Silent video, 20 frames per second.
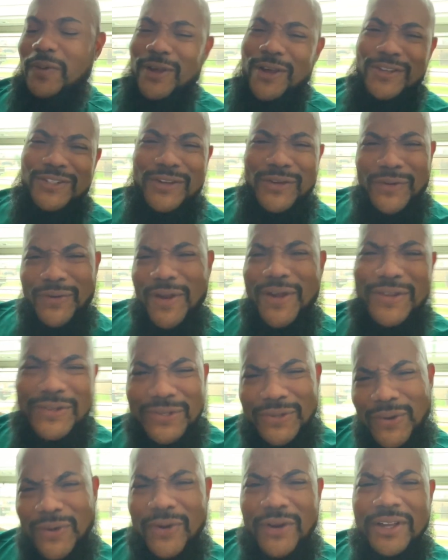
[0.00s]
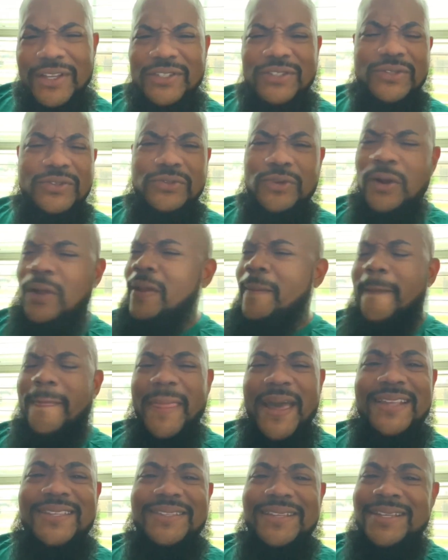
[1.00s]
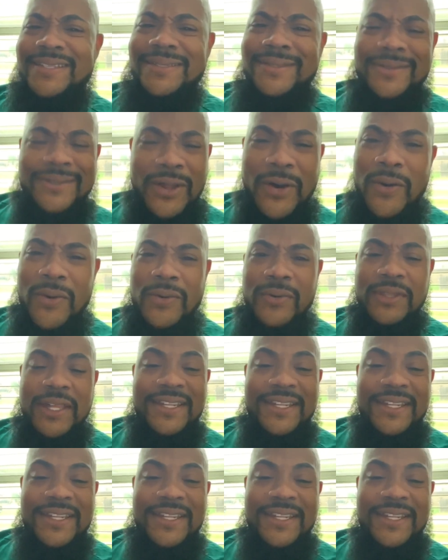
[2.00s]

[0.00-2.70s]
because their credit score is no,